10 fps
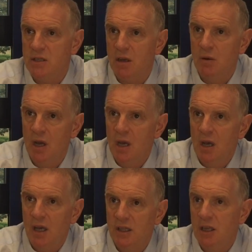So
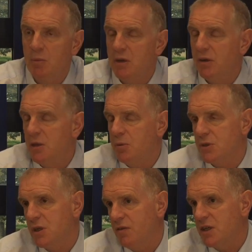I think it'll be a really
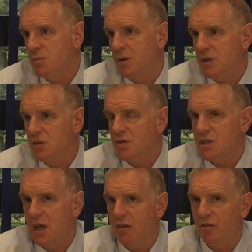positive experience for
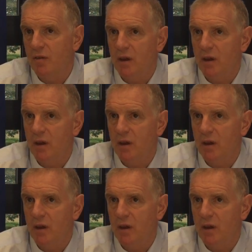staff.